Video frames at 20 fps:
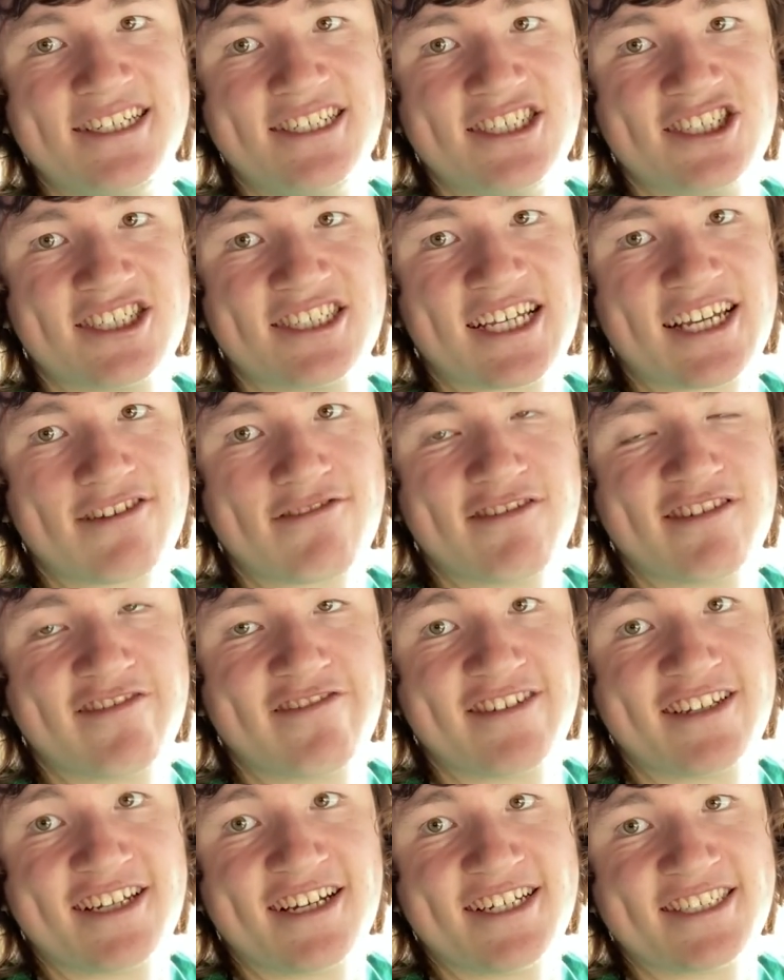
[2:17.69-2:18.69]
It's like
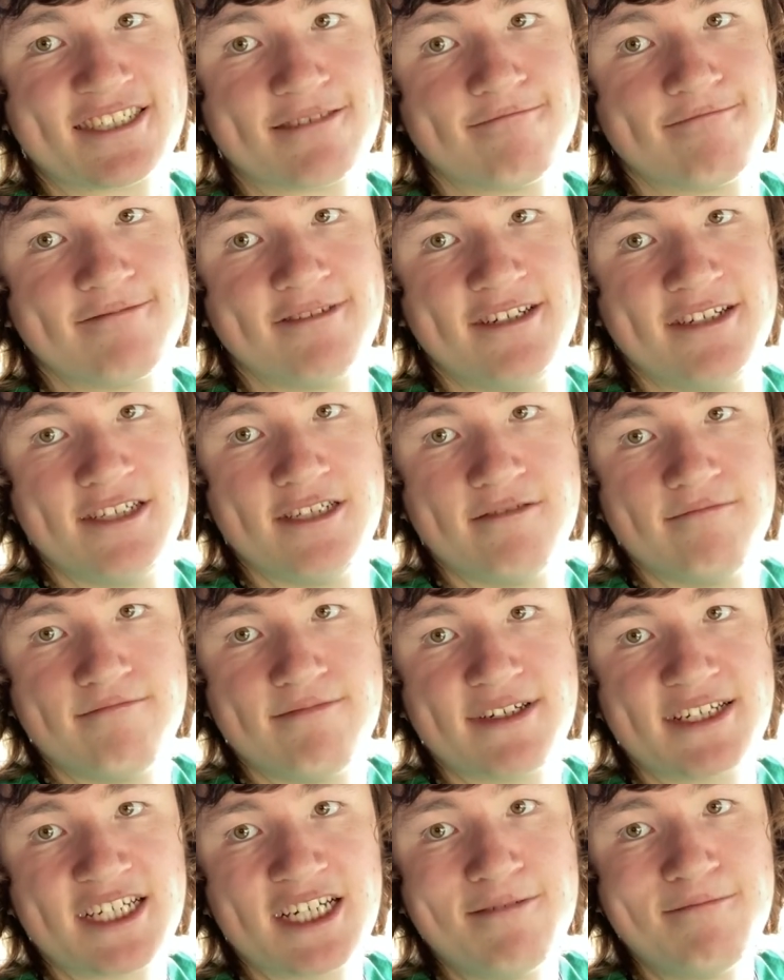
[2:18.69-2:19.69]
really, awesome.
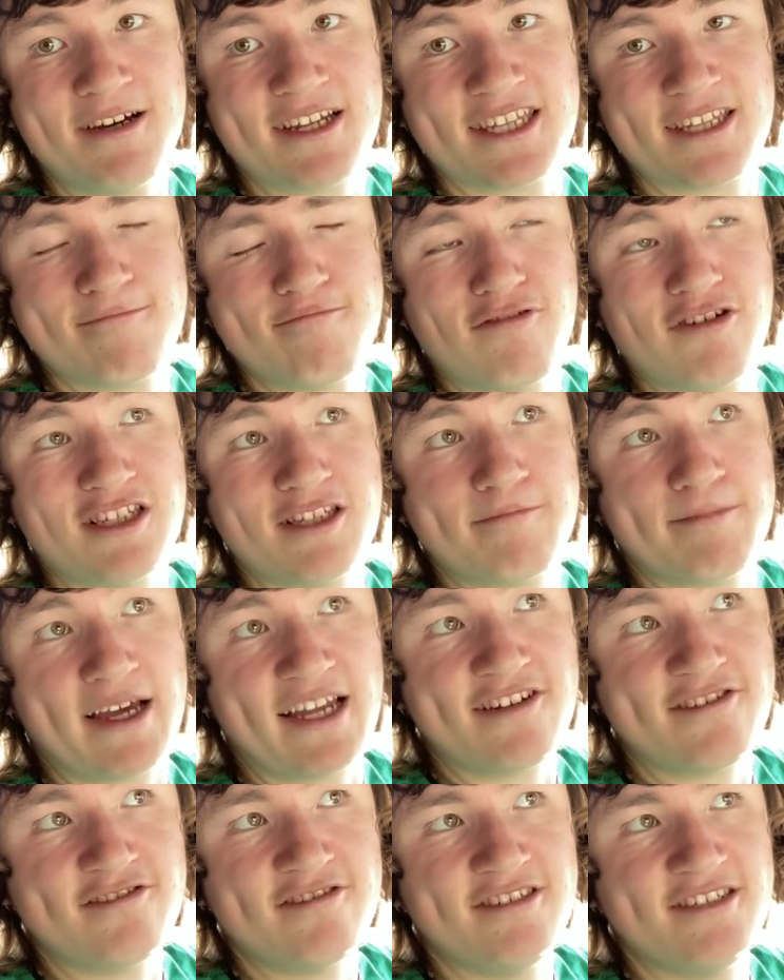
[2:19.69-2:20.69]
But come on, the more the
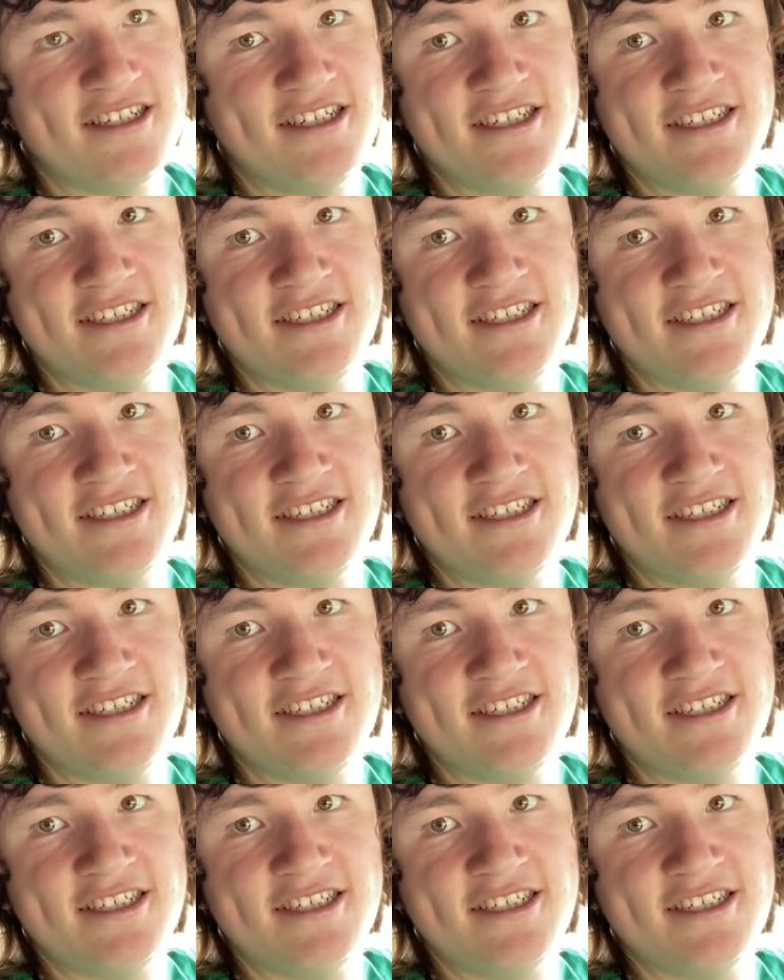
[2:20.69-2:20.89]
better.